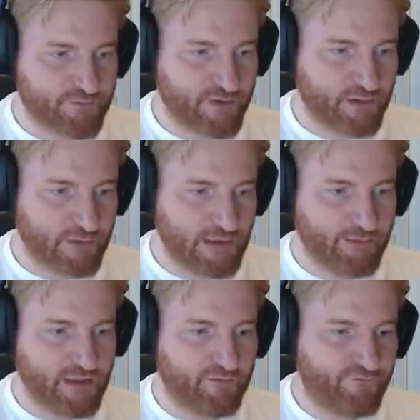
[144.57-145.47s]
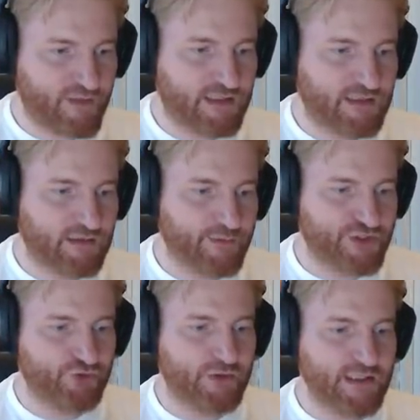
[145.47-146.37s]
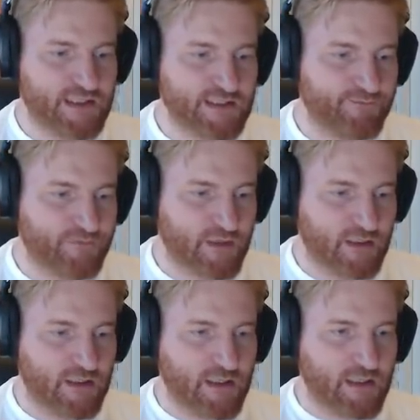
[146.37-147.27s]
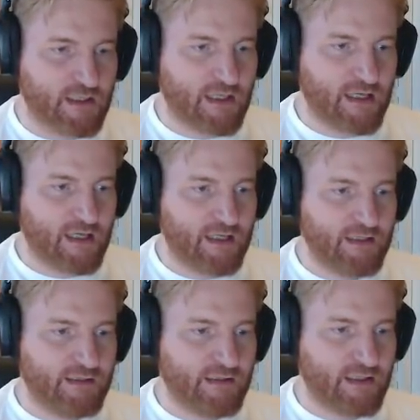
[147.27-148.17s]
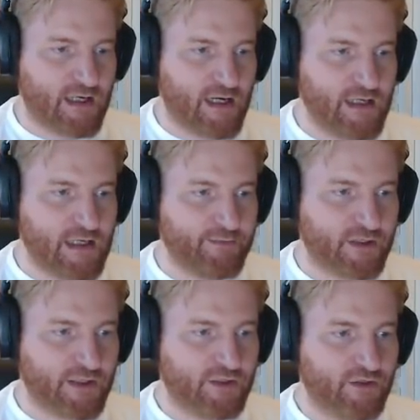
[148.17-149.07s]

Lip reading: only limited flanking opportunities. And I am gonna go